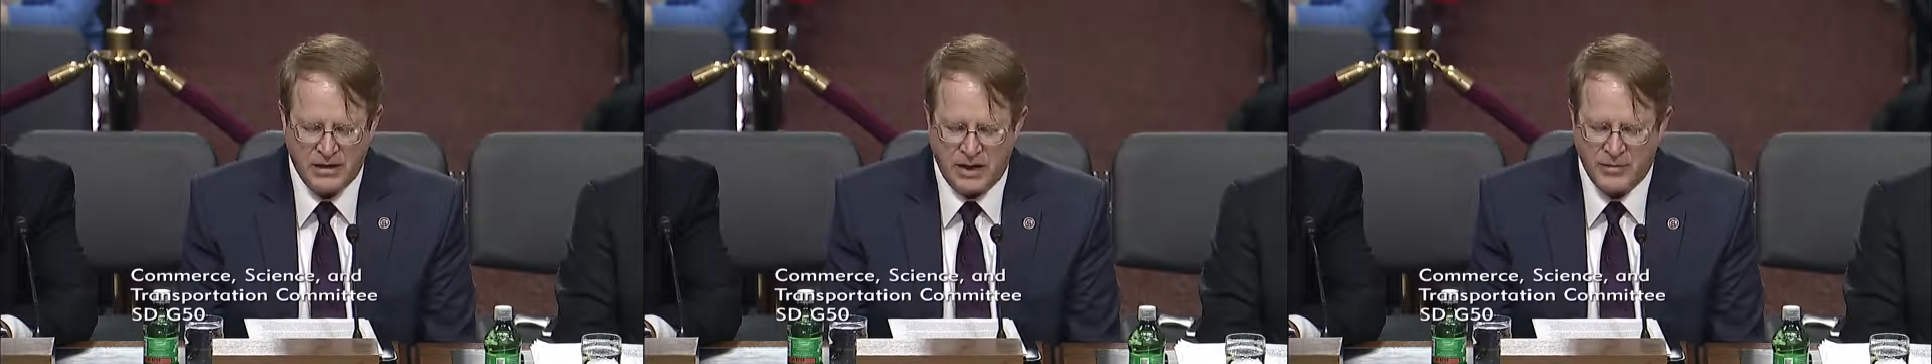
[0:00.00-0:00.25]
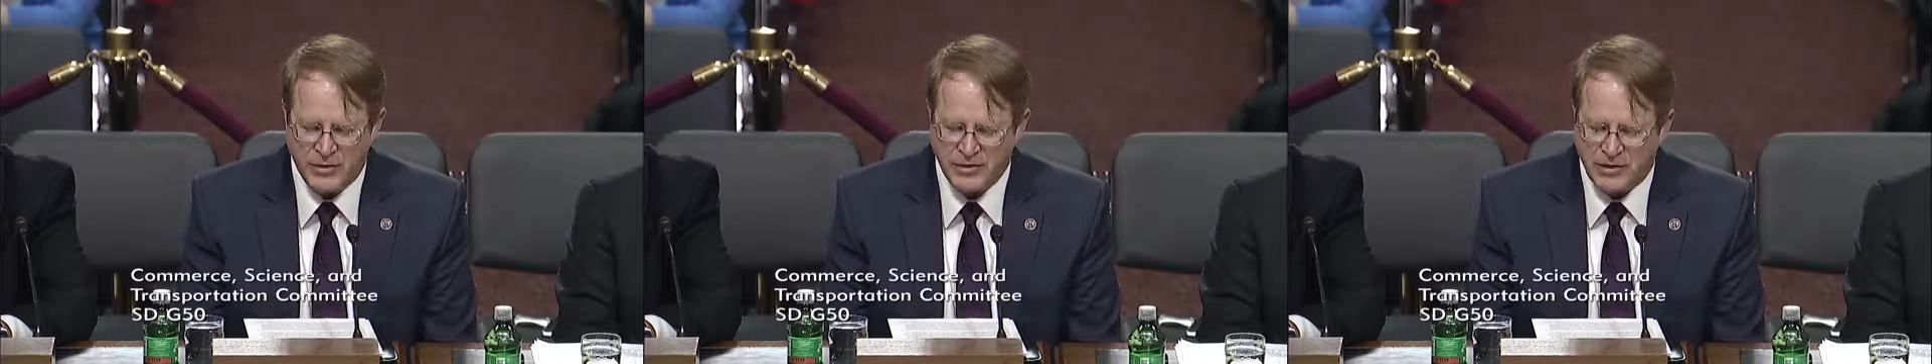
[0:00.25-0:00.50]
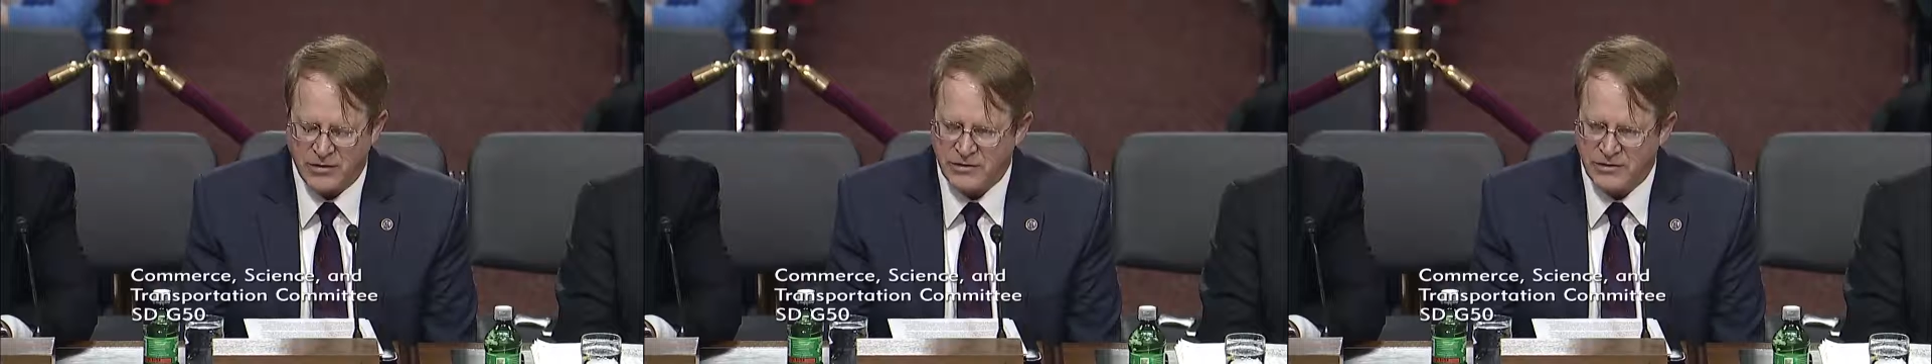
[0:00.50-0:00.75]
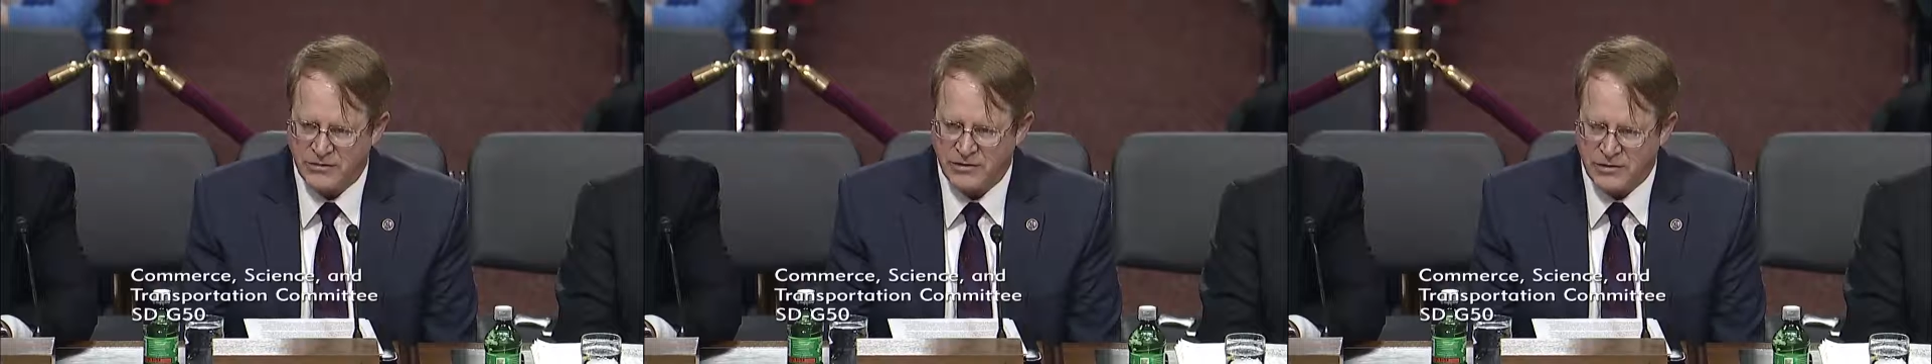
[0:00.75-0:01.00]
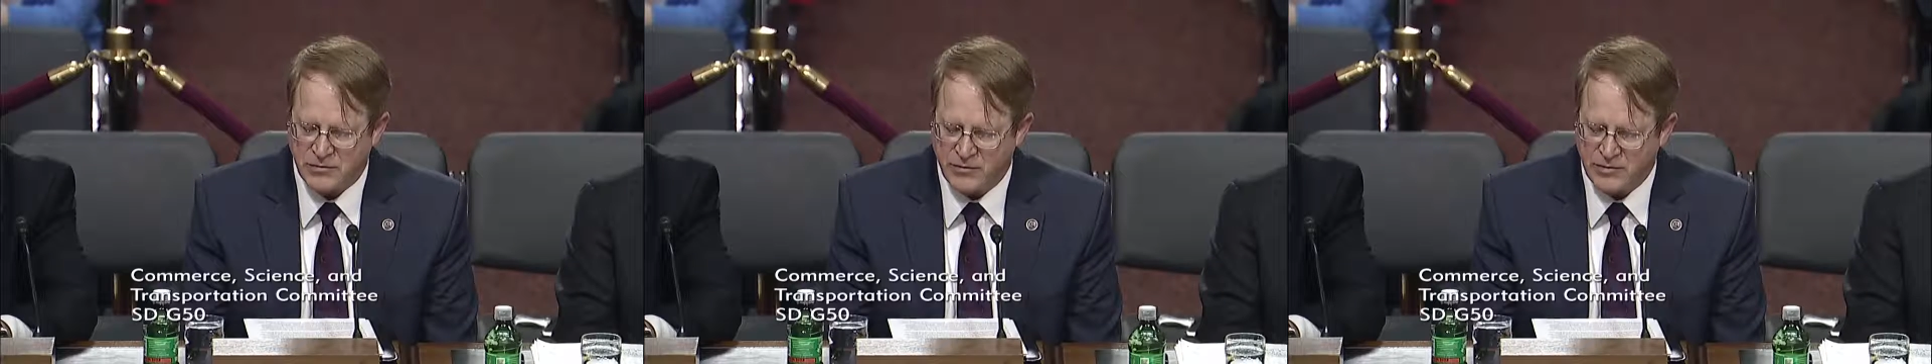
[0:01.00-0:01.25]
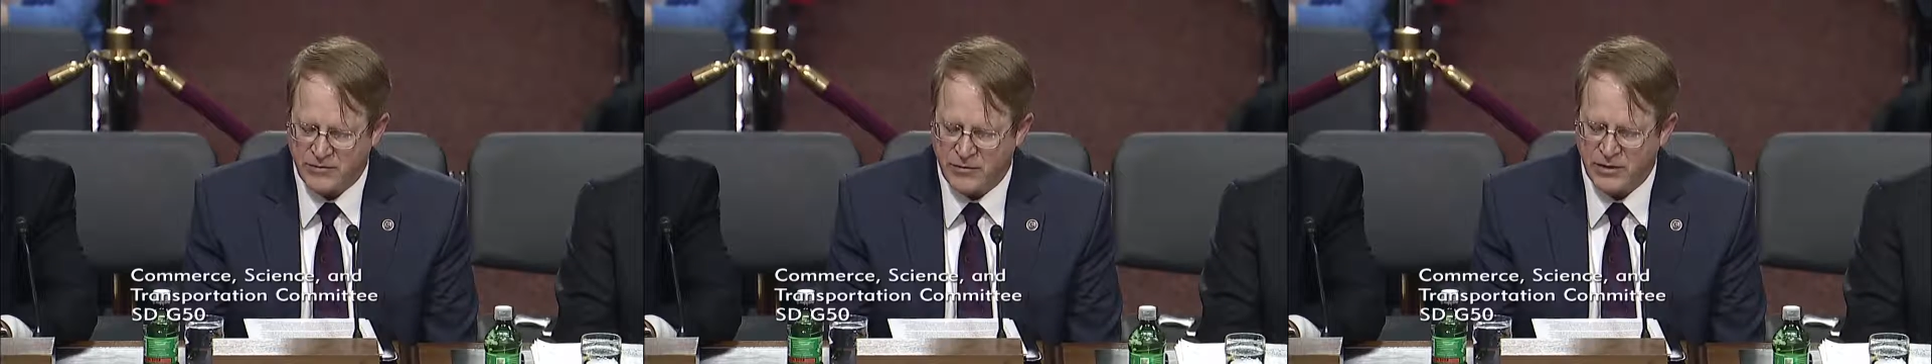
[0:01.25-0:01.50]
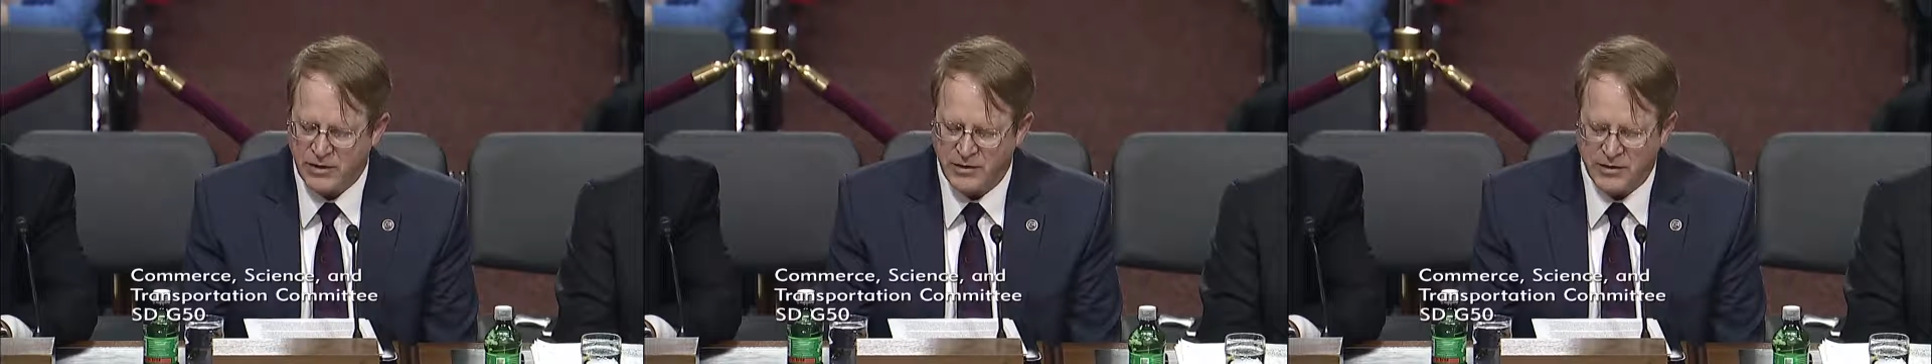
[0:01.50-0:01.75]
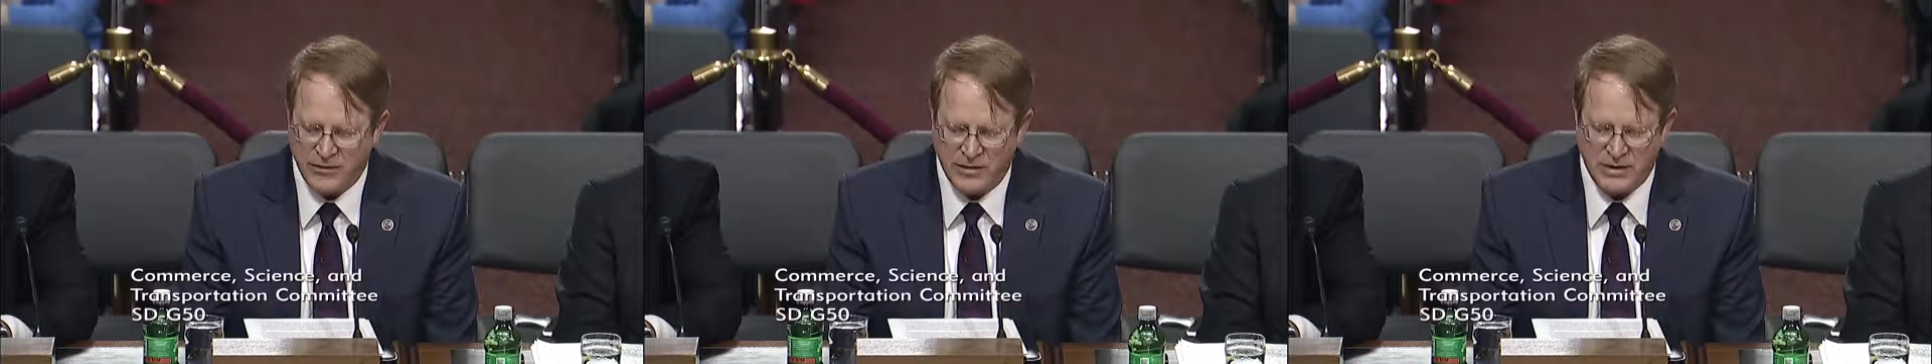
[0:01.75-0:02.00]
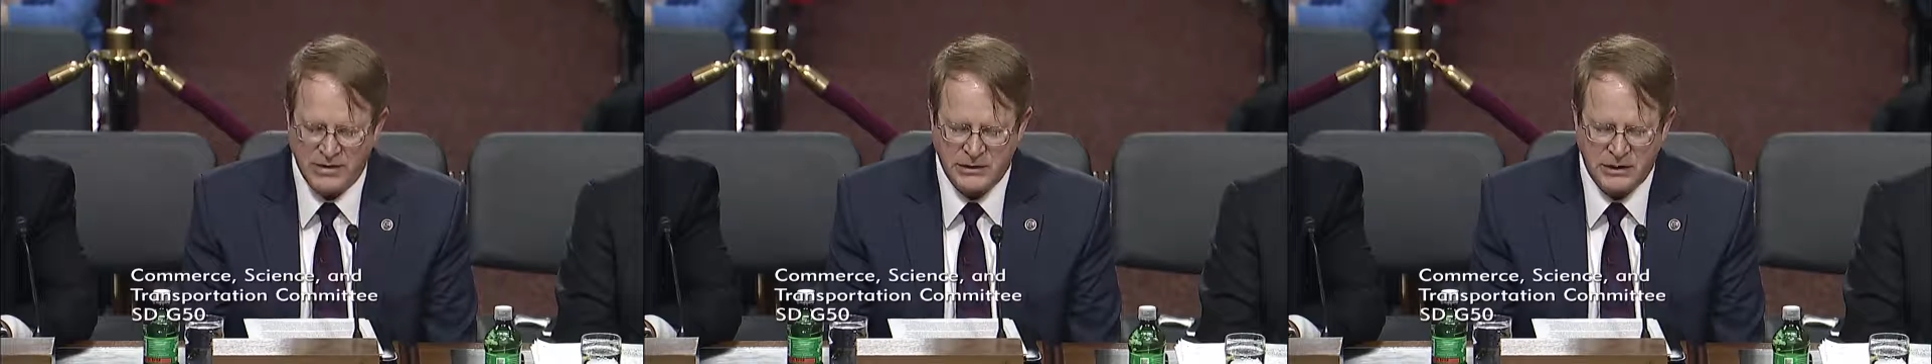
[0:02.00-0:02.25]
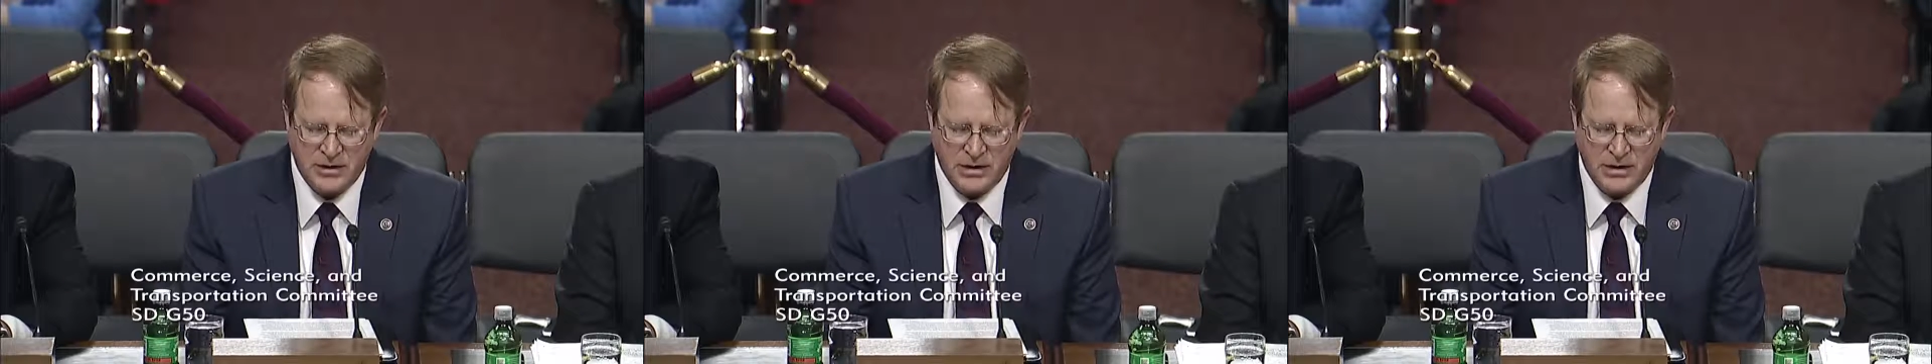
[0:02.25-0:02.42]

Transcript: and push our students towards four-year degrees,